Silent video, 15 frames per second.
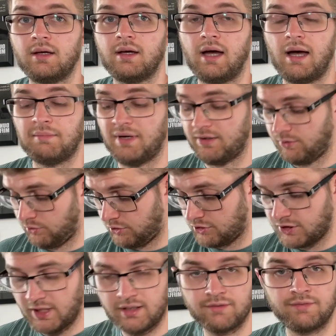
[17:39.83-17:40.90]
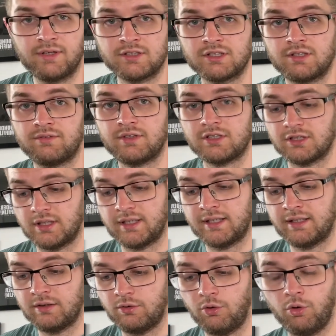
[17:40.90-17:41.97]
I'm either going to check the flash individually
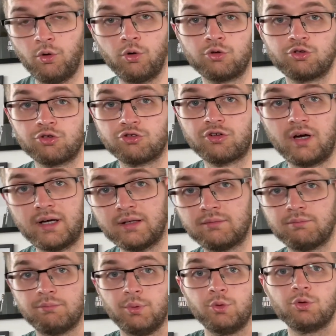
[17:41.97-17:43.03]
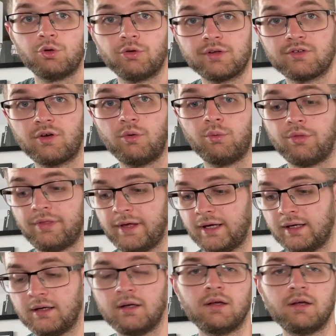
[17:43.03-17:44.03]
or just try and bundle this whole thing